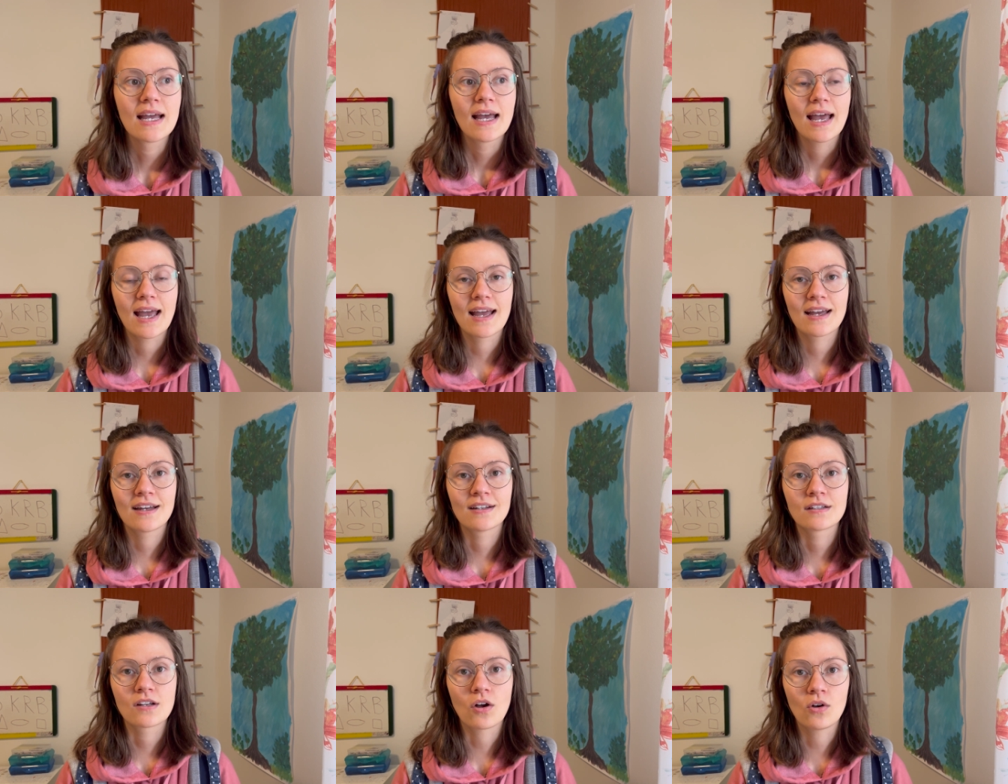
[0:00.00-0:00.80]

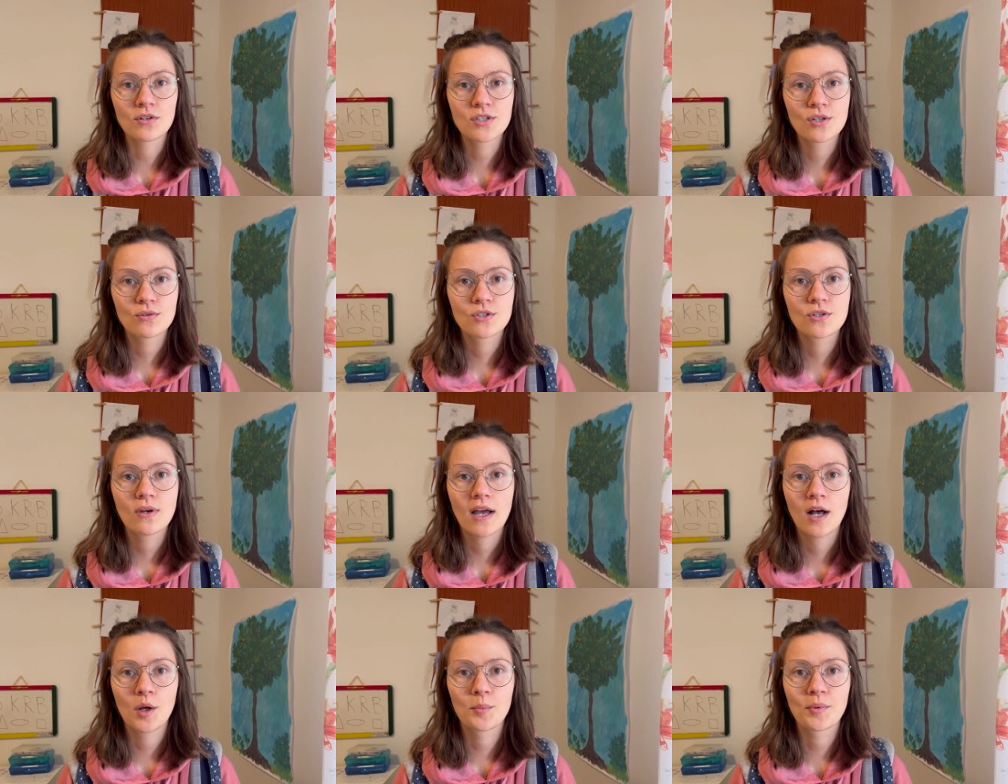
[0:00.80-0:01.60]
and also to
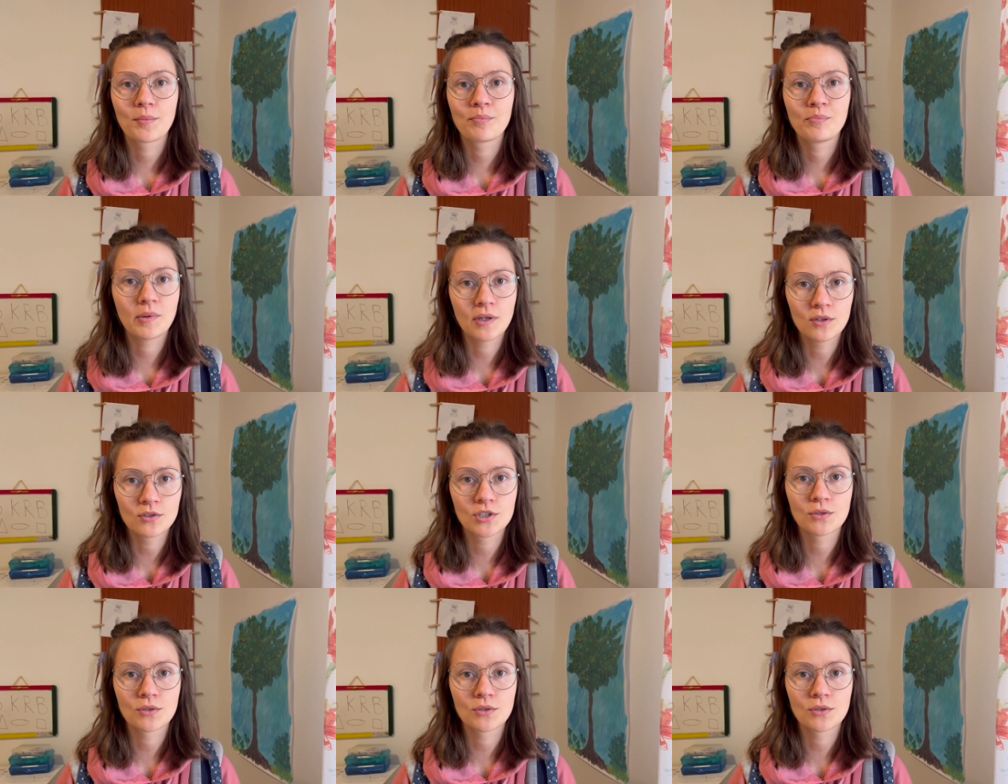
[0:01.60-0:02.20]
help build